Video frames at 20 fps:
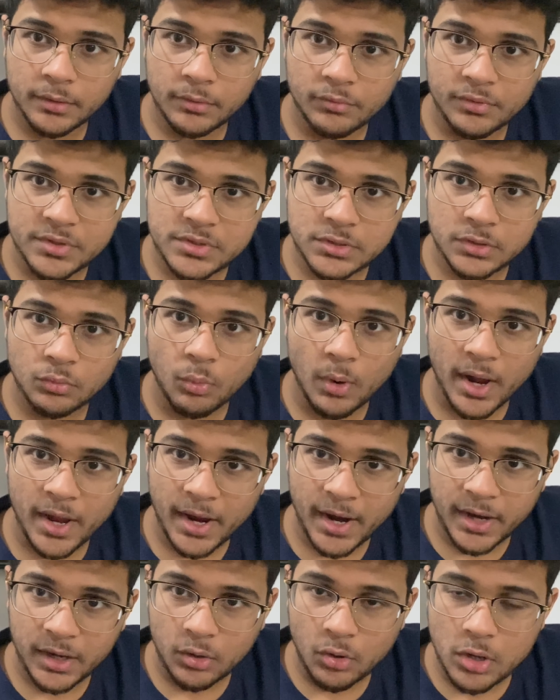reason why
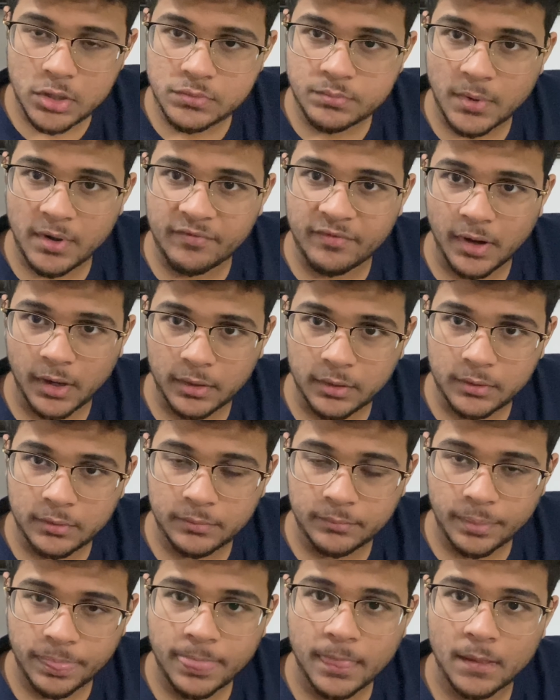I had lost my
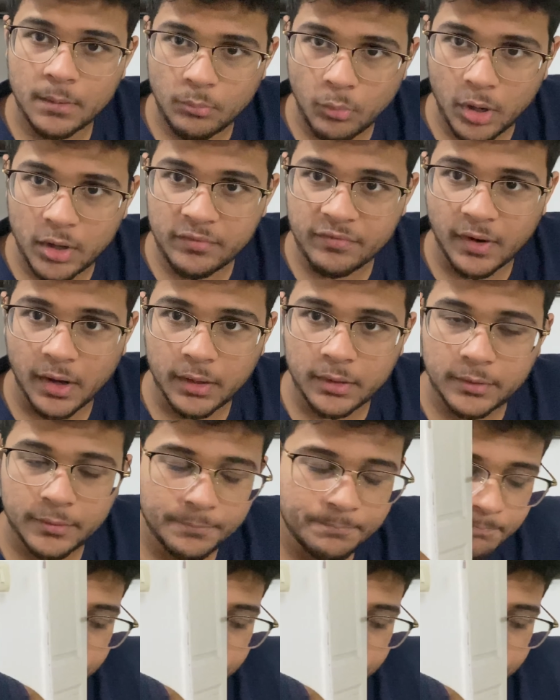body fat.